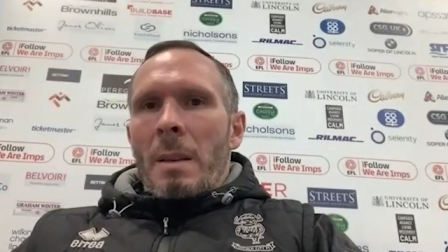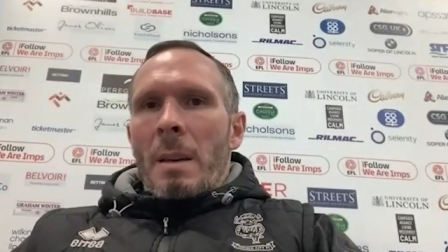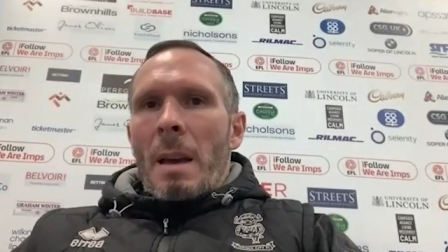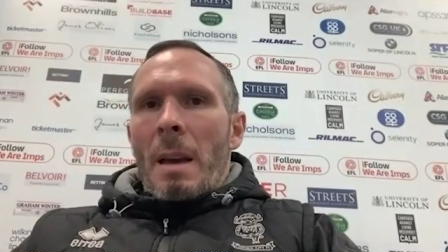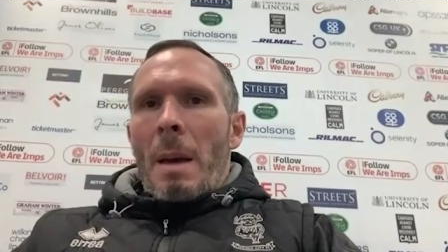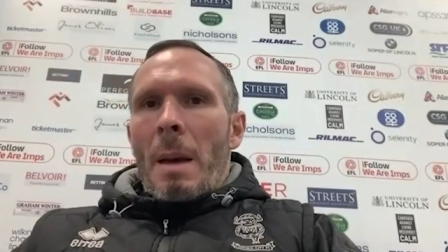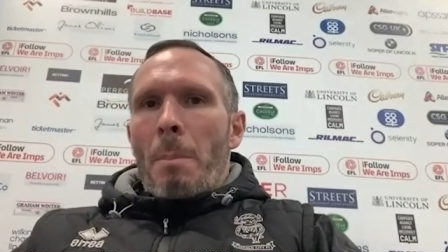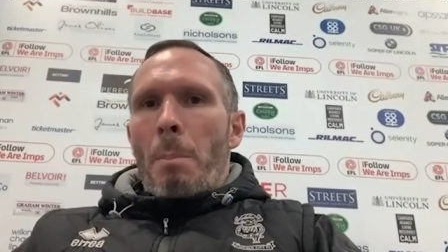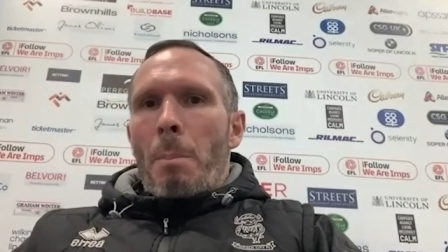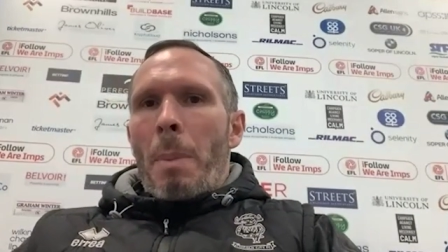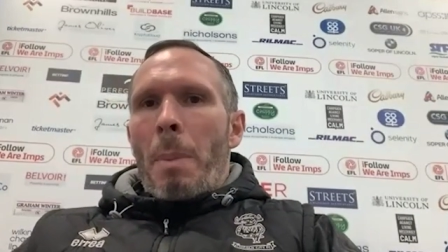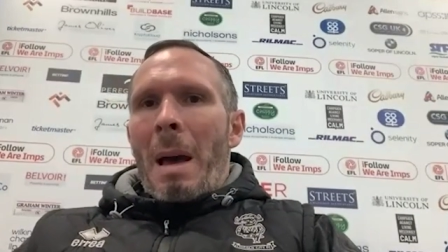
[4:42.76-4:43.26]

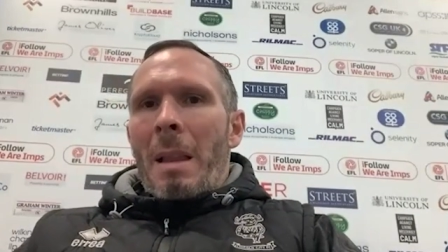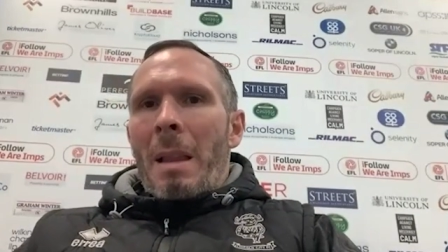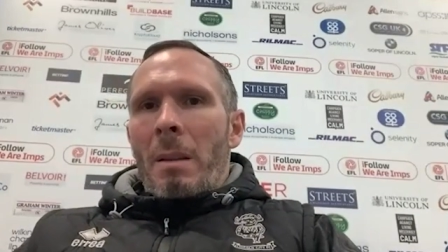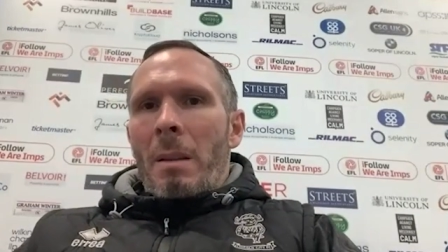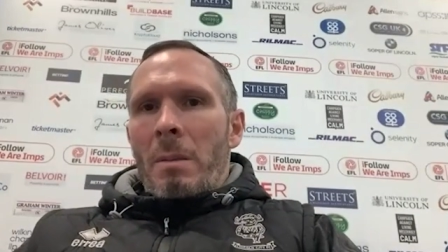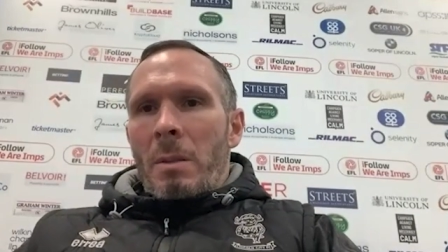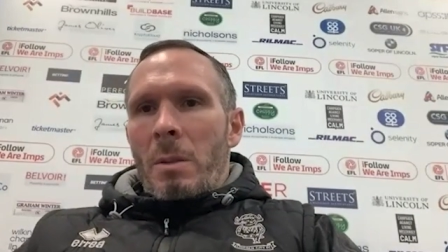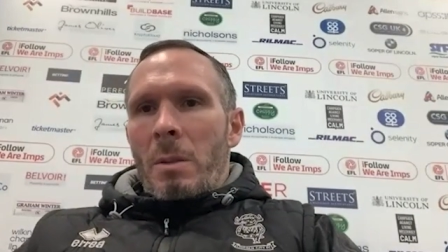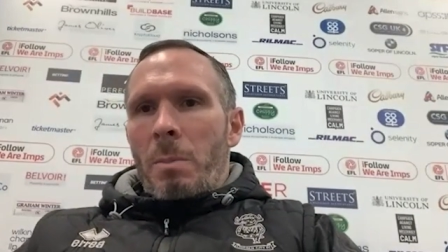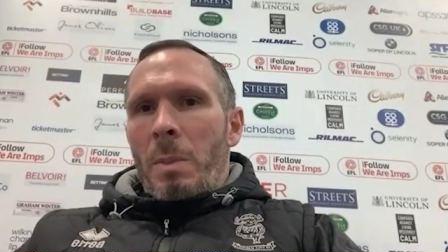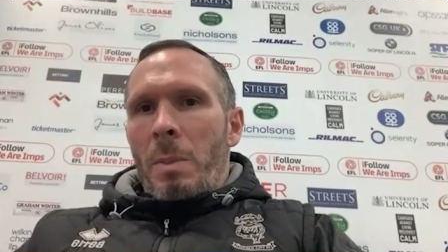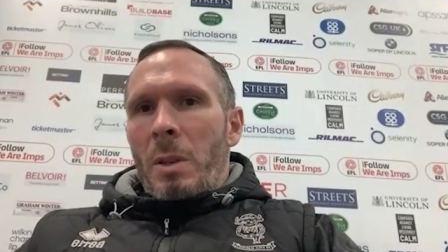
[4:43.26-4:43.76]
a
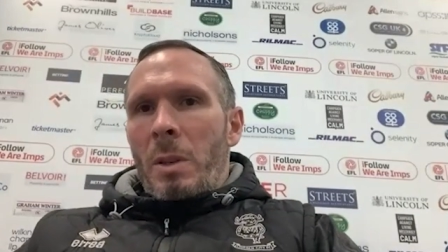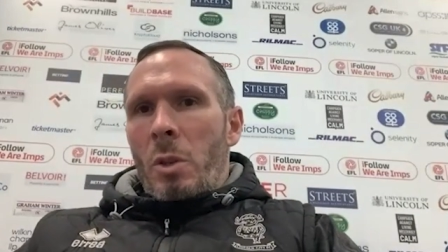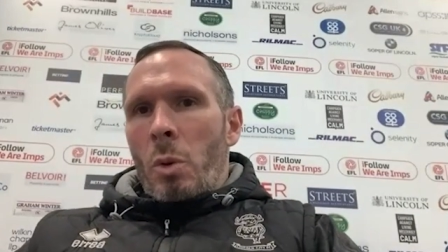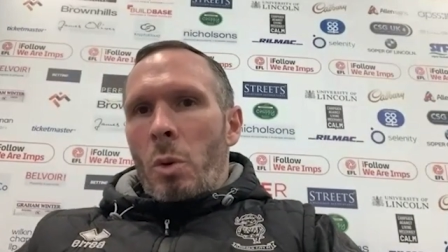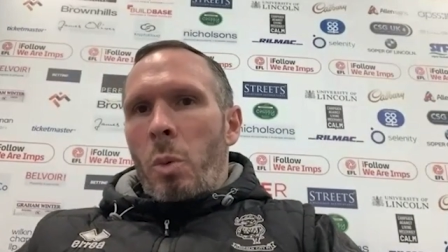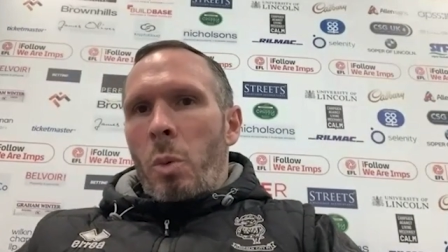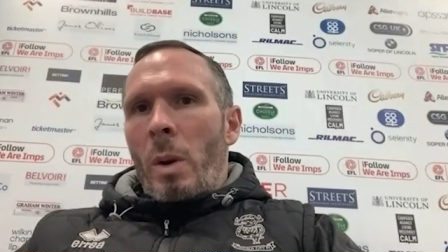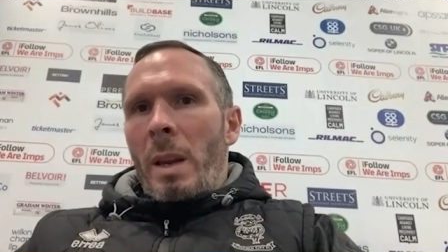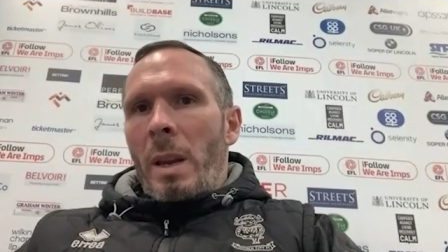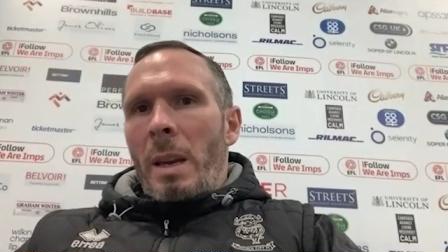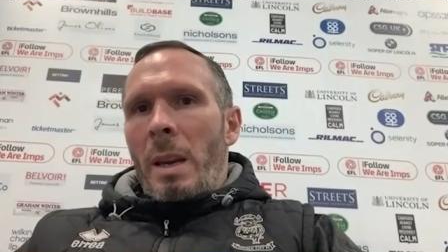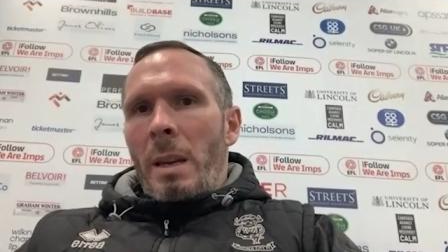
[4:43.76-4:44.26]
balance
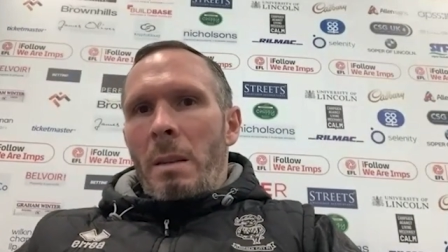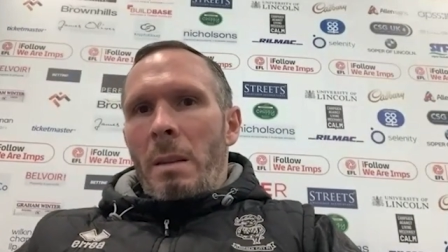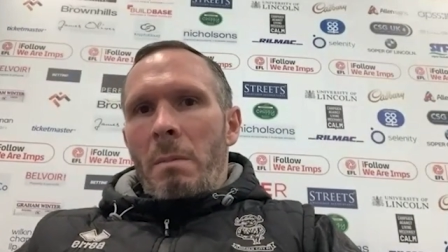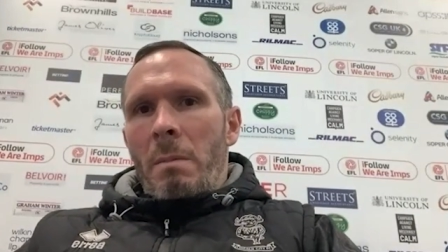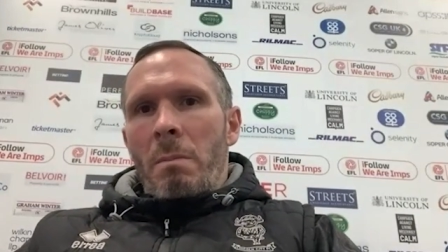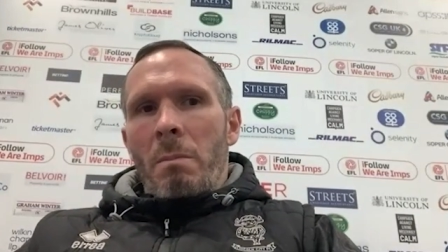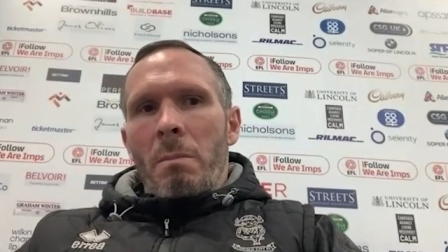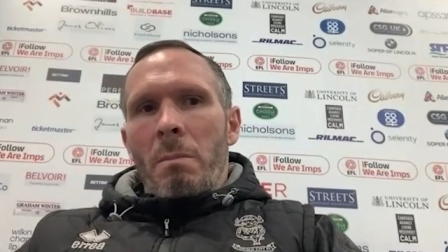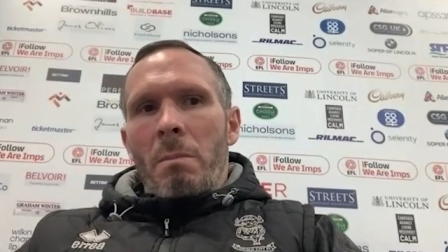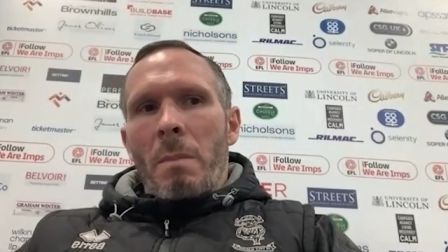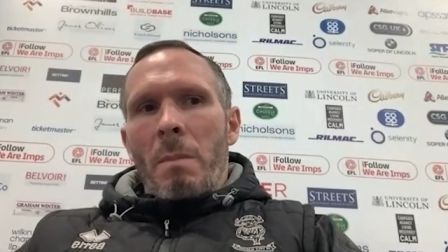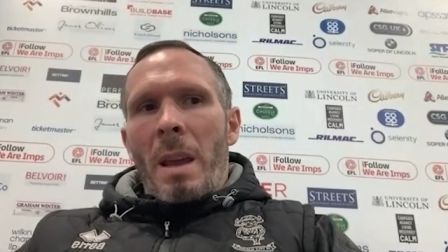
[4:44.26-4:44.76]
between
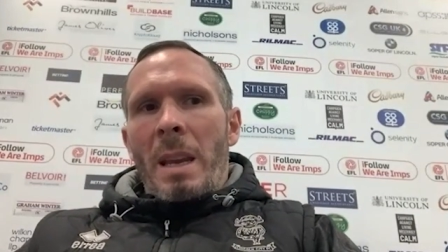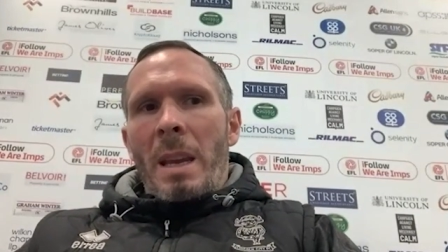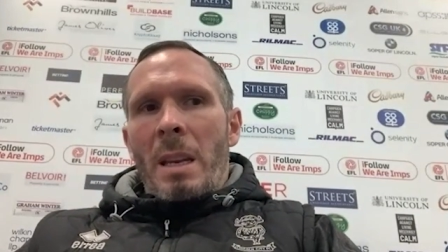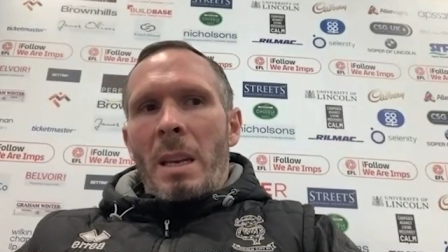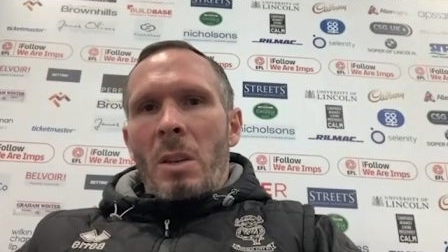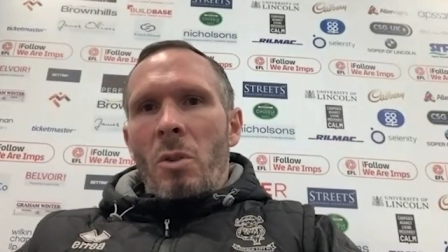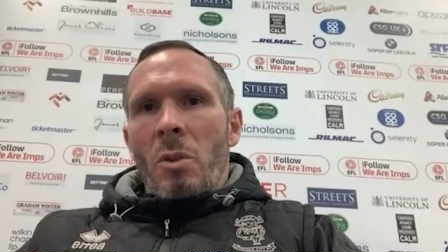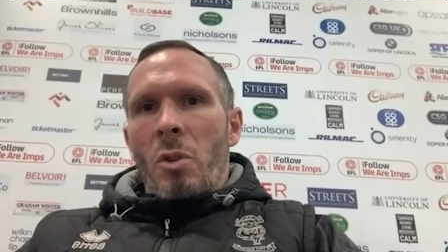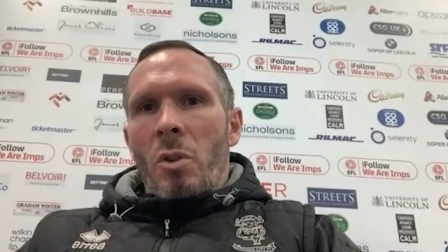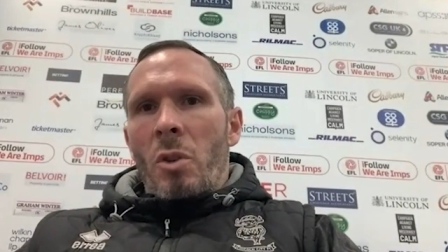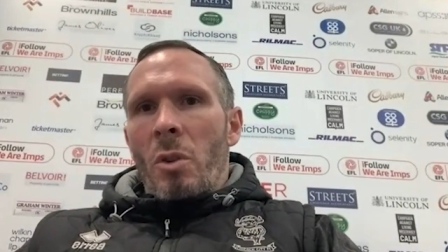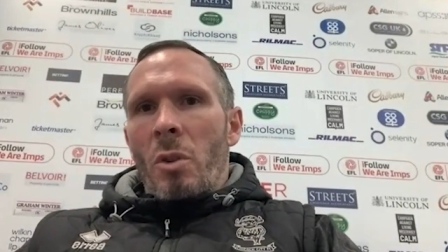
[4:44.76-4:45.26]

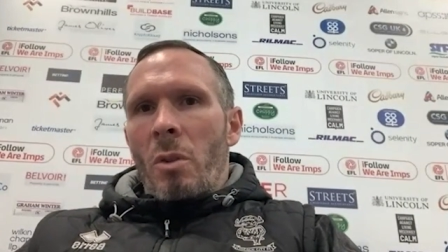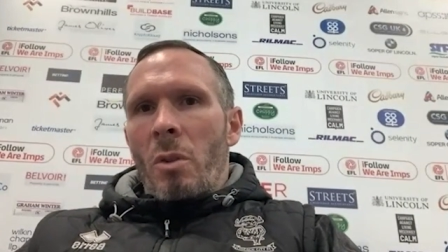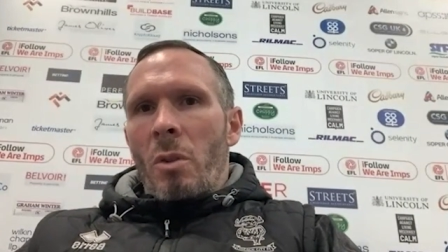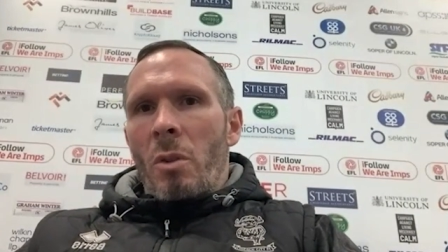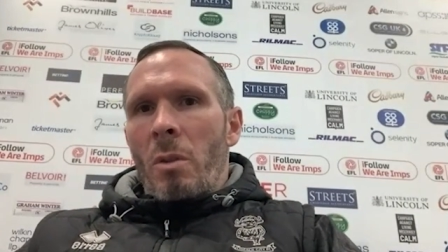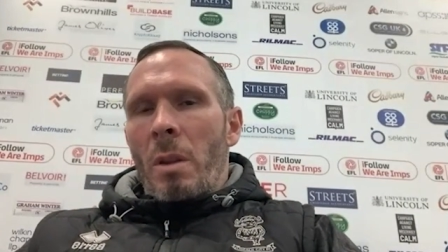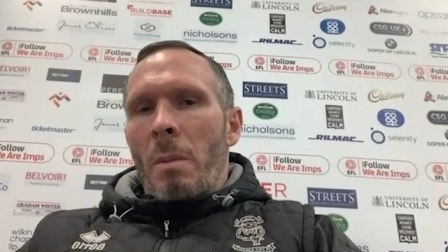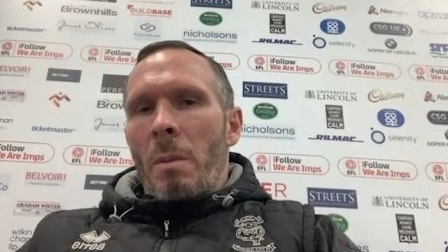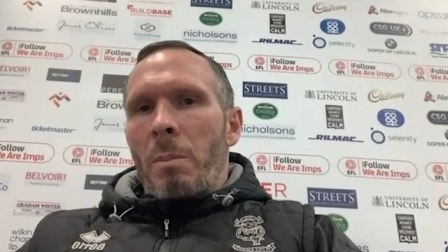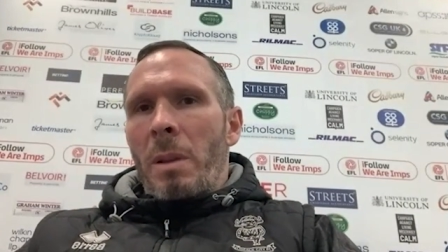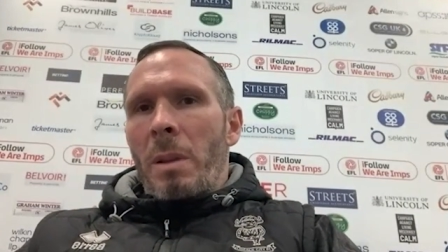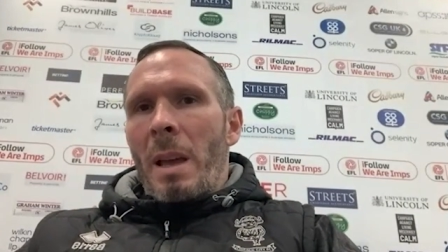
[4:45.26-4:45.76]
making sure
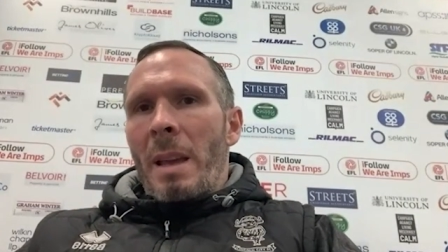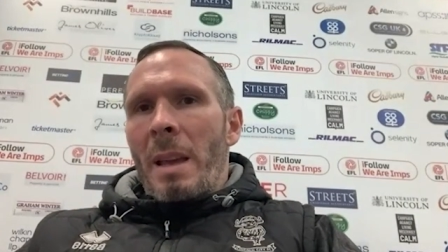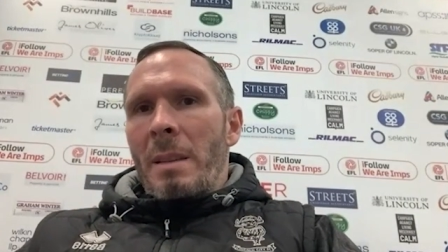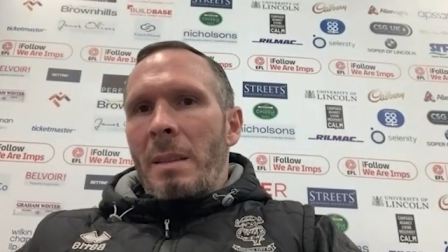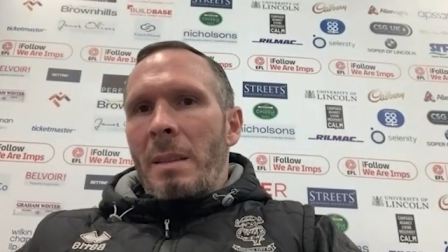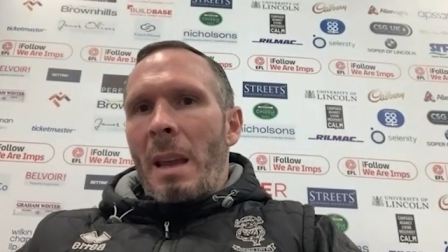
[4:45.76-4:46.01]
that players